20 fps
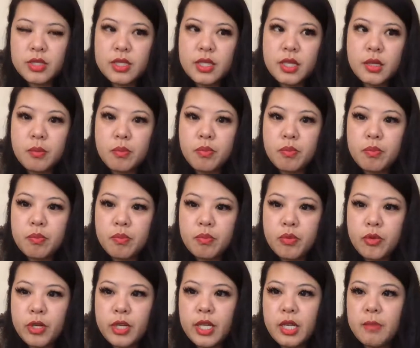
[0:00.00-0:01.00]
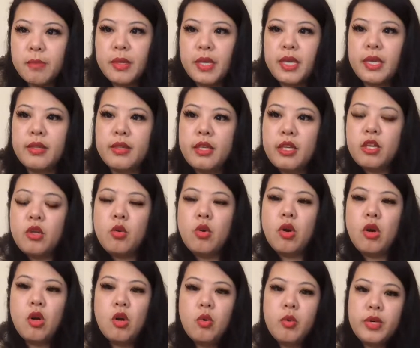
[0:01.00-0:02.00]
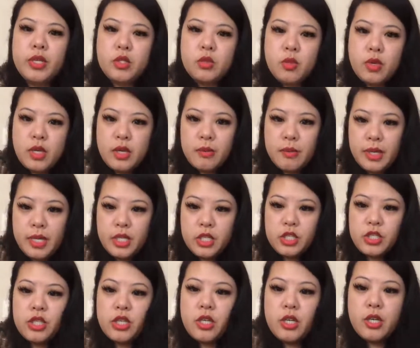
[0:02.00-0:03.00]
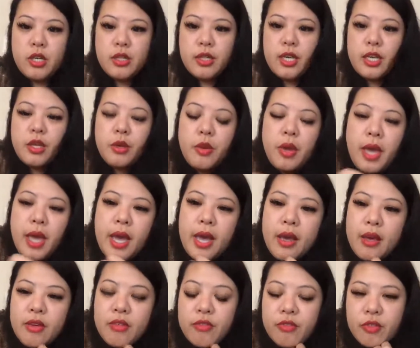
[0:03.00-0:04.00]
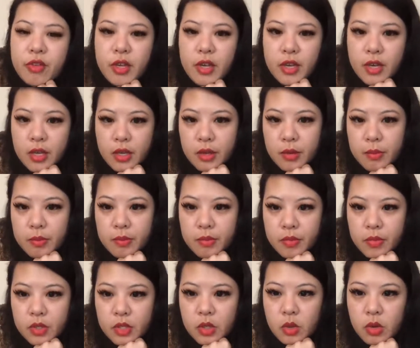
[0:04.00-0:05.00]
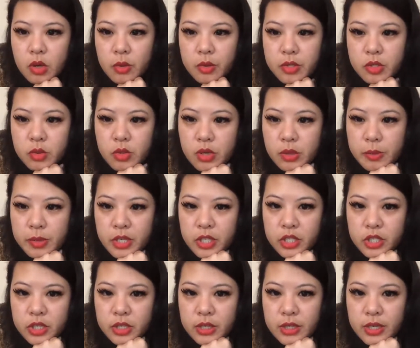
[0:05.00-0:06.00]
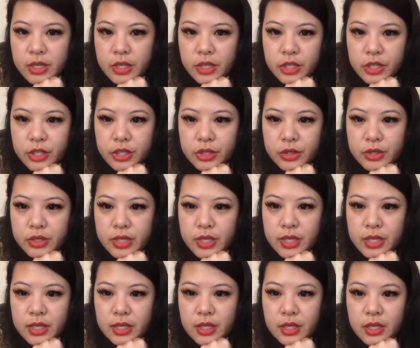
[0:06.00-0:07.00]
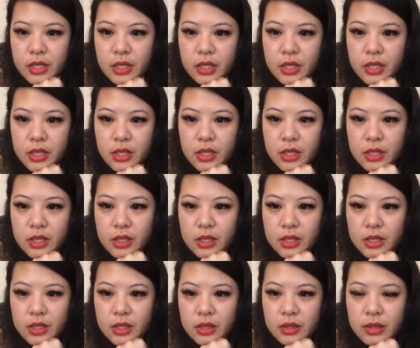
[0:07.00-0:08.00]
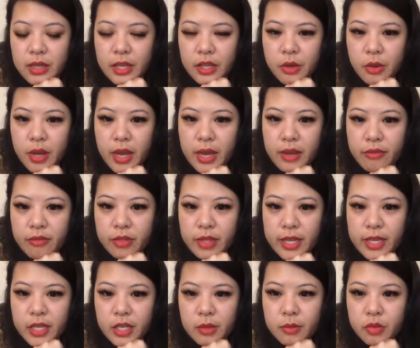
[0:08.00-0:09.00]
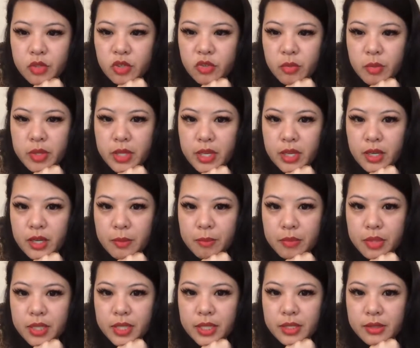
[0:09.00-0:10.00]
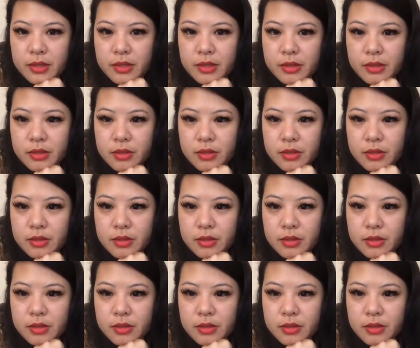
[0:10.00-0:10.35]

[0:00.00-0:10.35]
like pretty big that you always want to make sure that you have. You always want to make sure that you're using. That you have like an observable that completes.